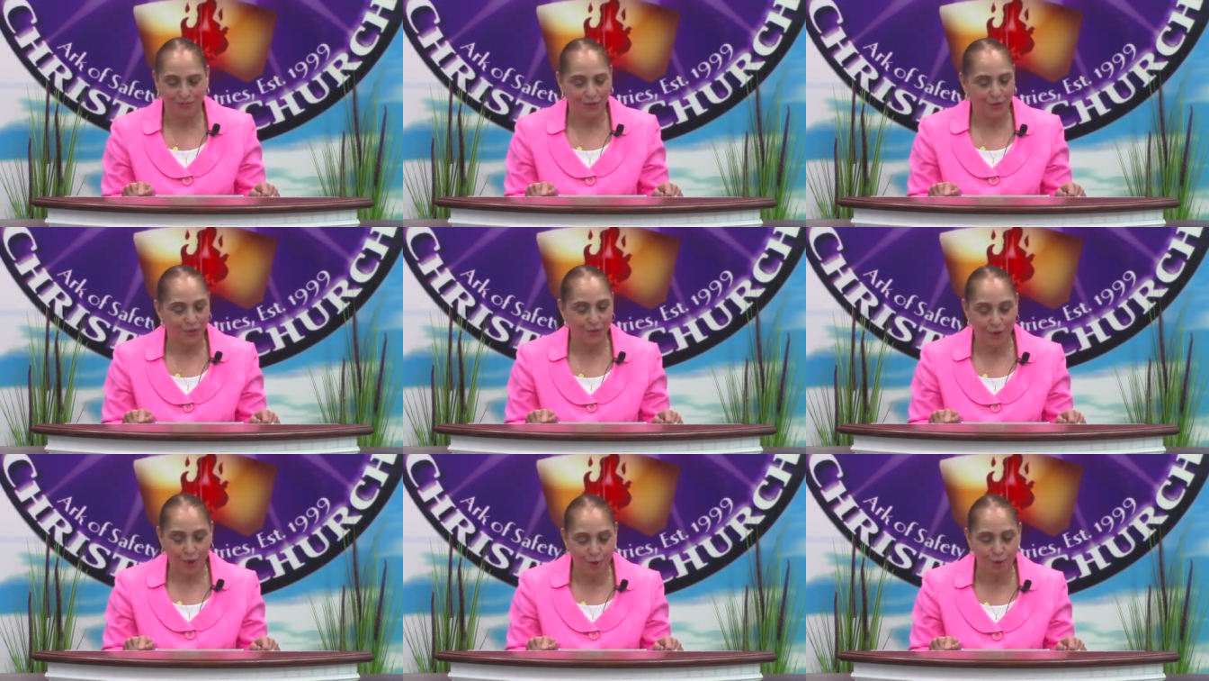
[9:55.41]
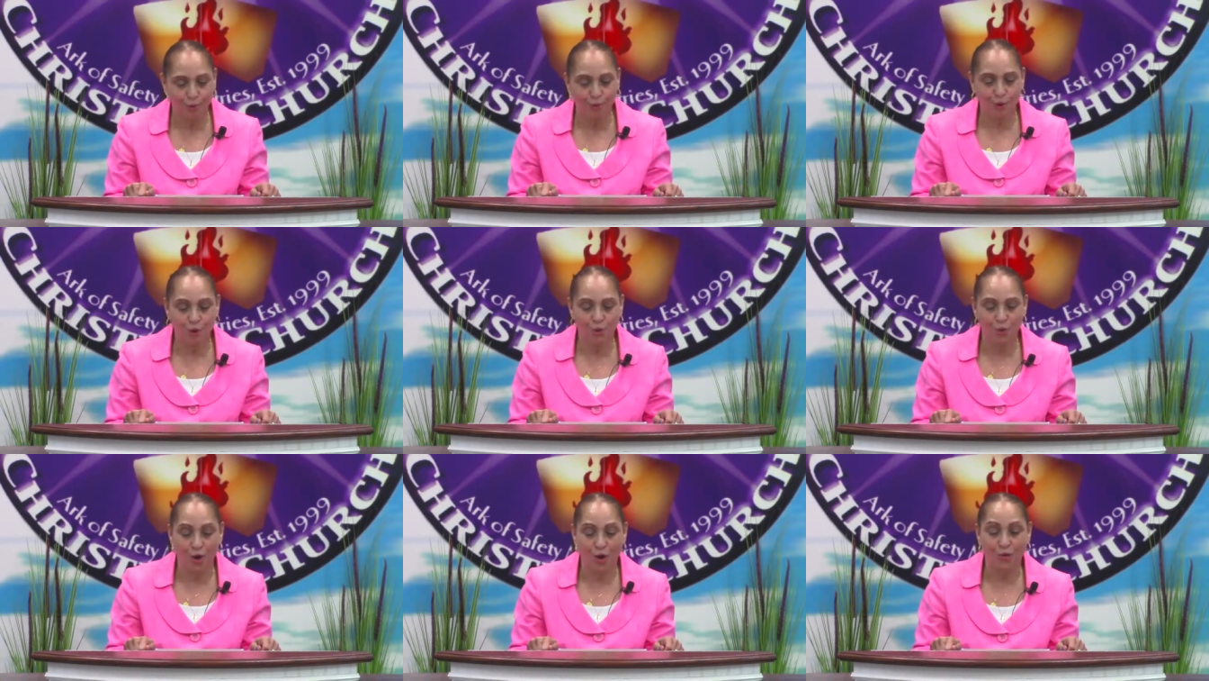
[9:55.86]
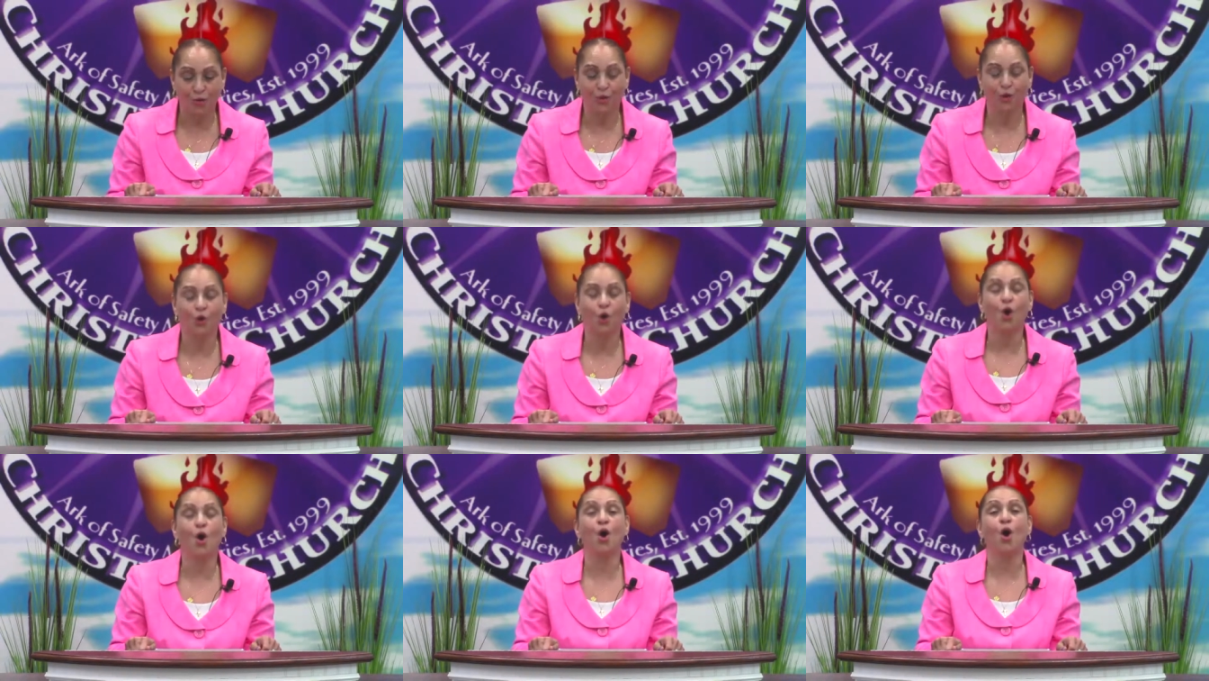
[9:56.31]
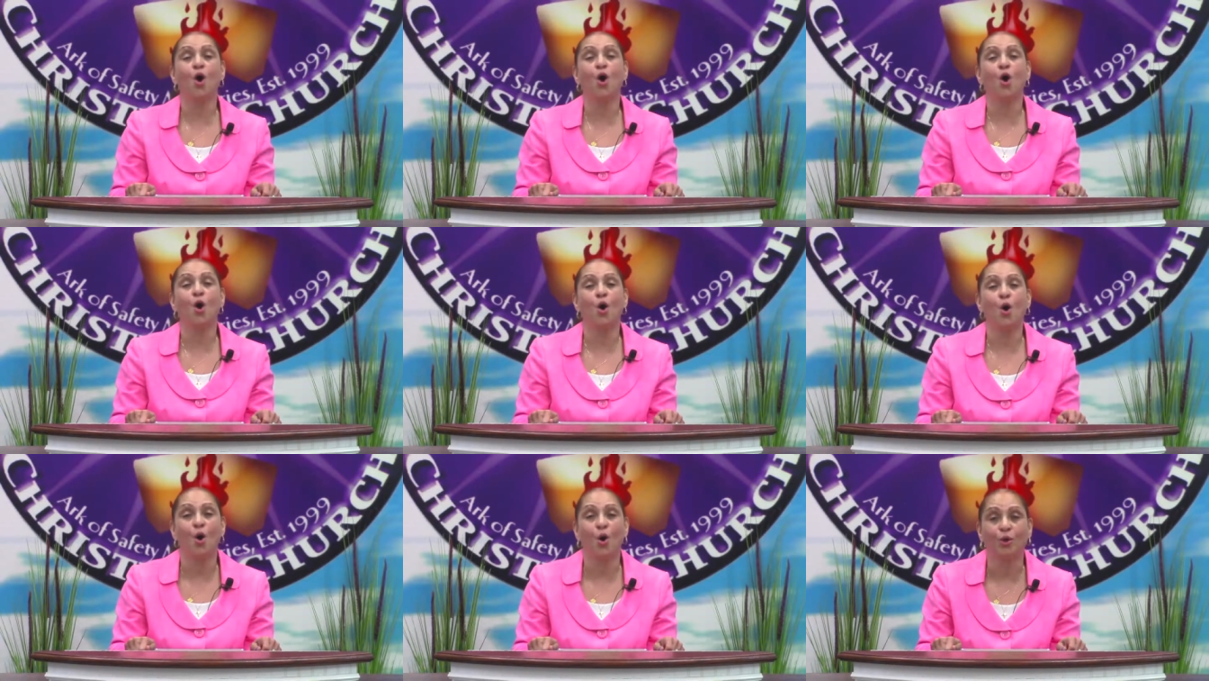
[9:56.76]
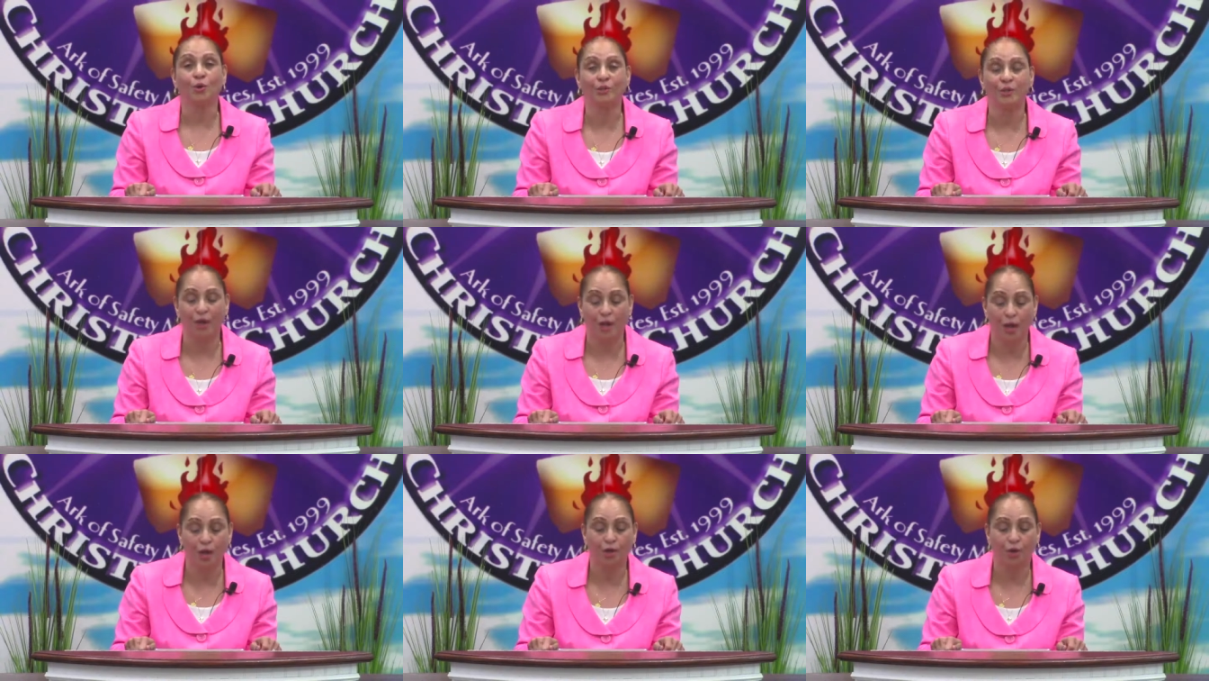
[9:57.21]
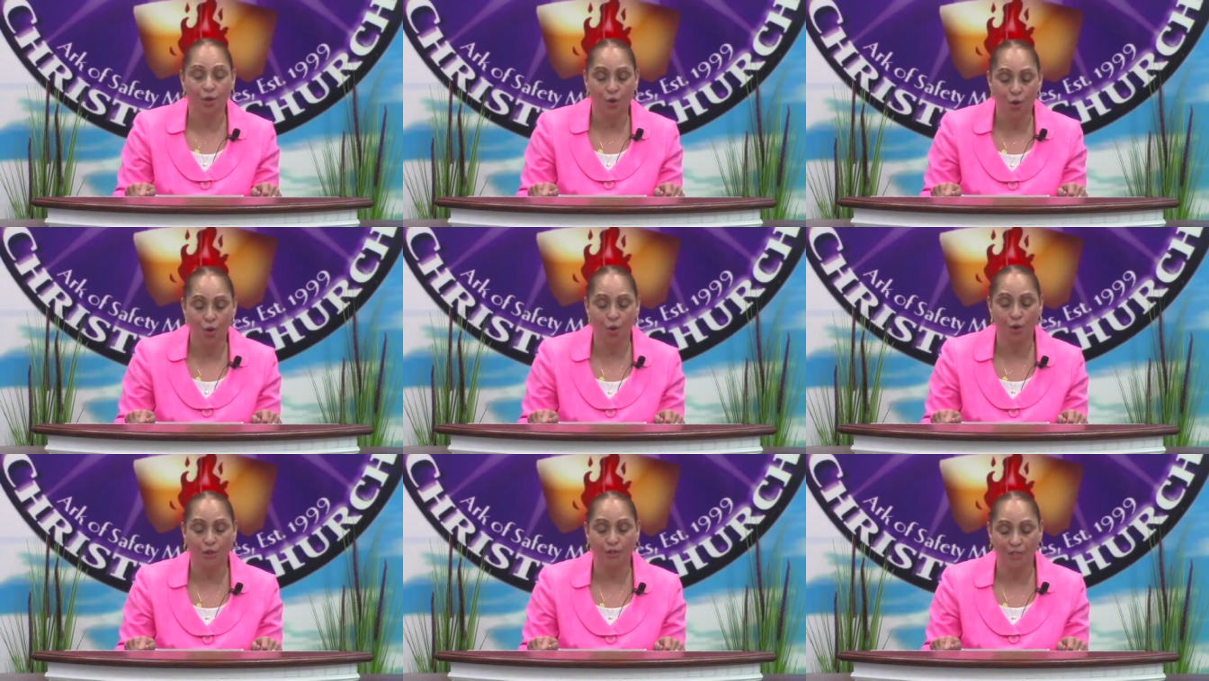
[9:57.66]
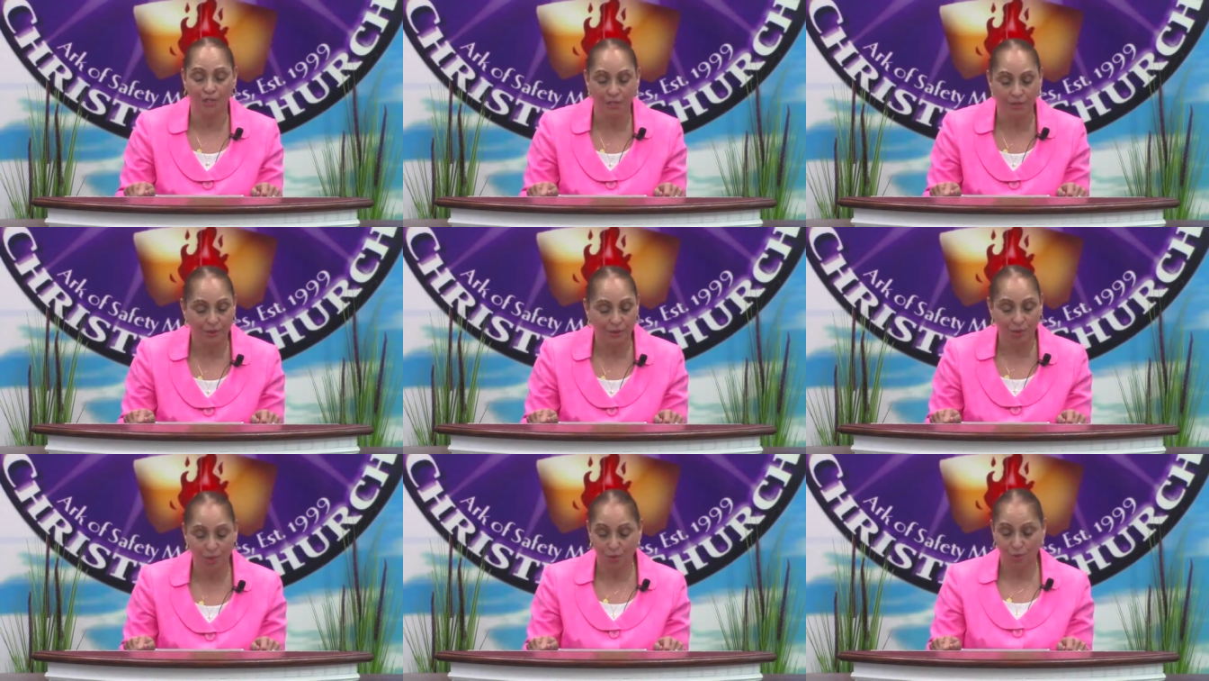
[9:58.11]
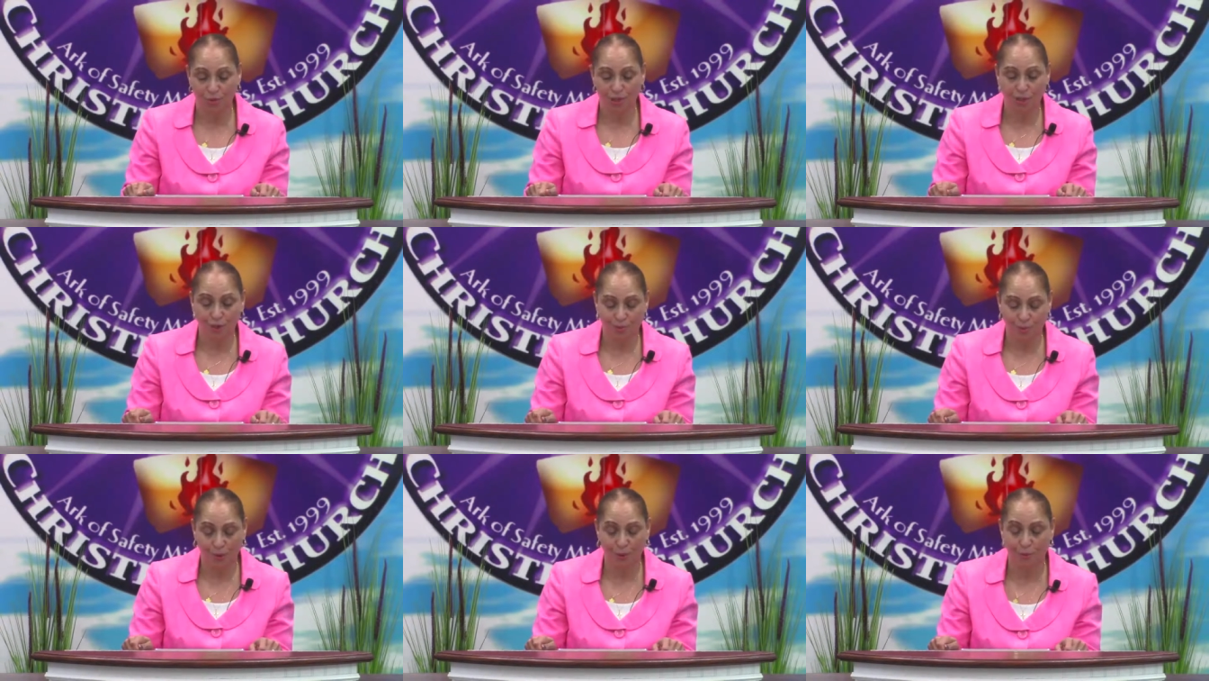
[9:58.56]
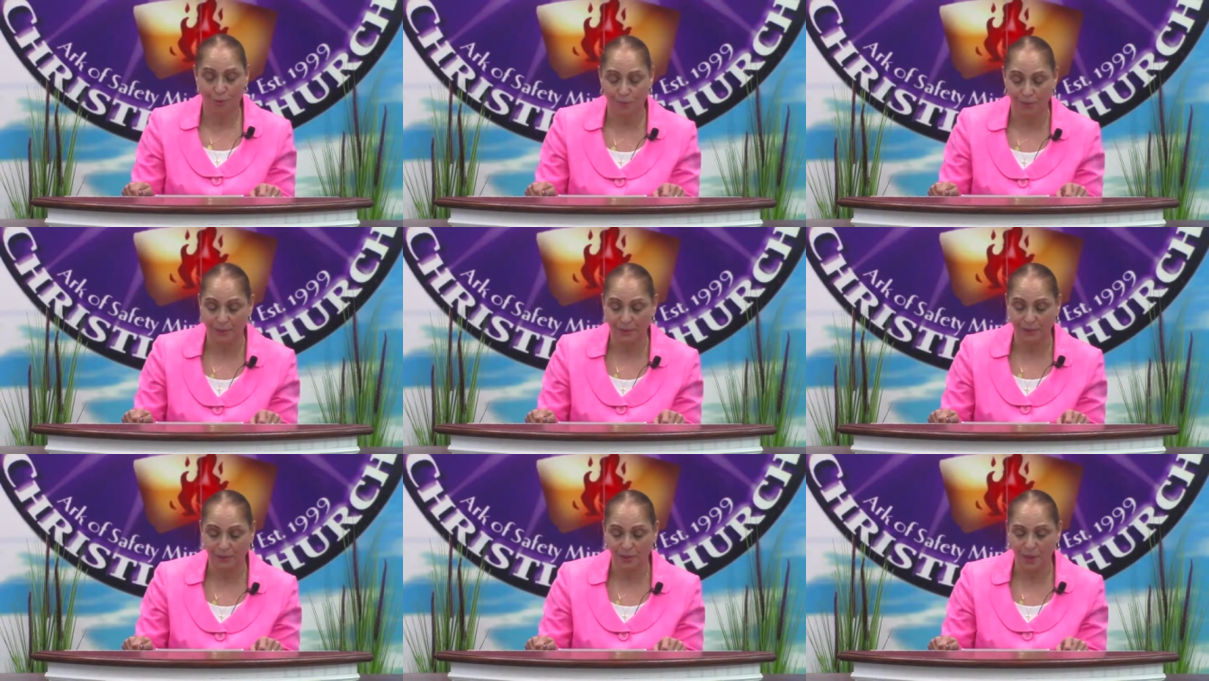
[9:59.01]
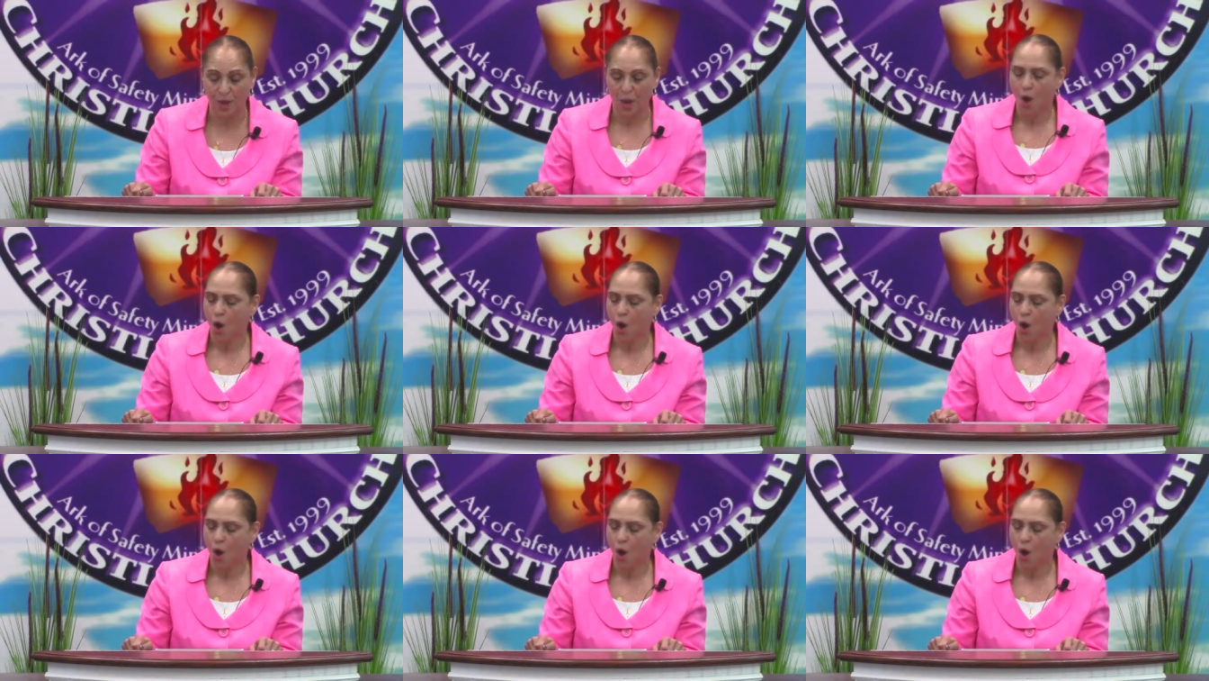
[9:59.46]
For those who are the called according to his purpose,